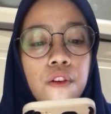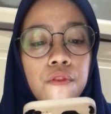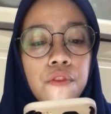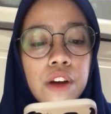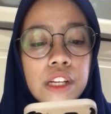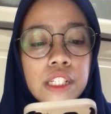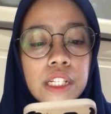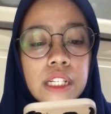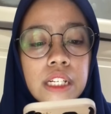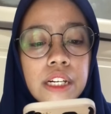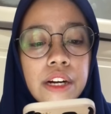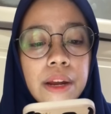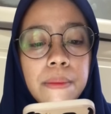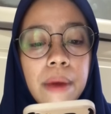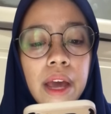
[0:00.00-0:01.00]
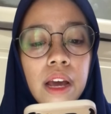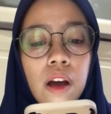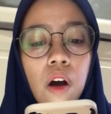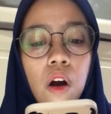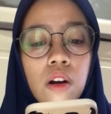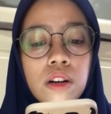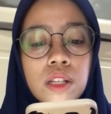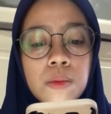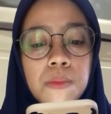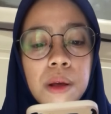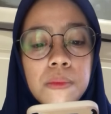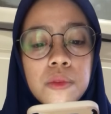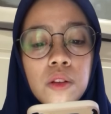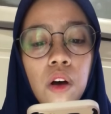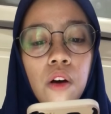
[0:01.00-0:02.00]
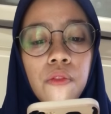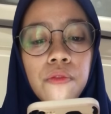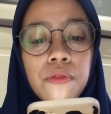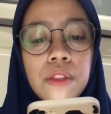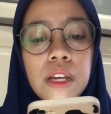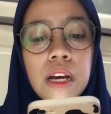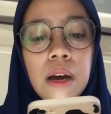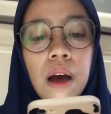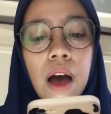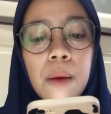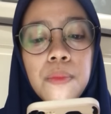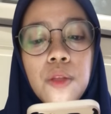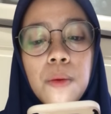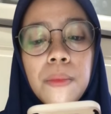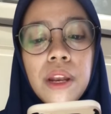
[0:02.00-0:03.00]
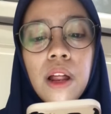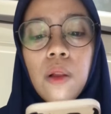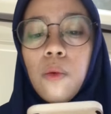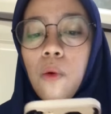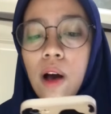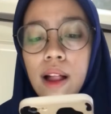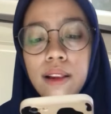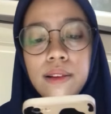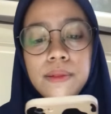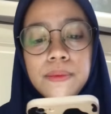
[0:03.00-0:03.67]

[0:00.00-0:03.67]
facial grimace, or spasms of the abdominal wall.